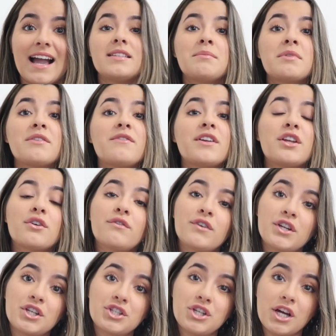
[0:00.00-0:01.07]
some of the video
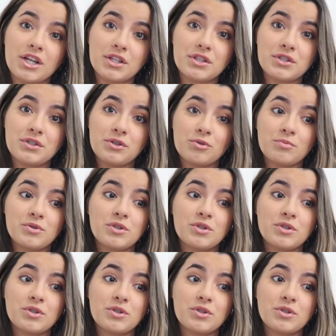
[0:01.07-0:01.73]
footage got unzoomed,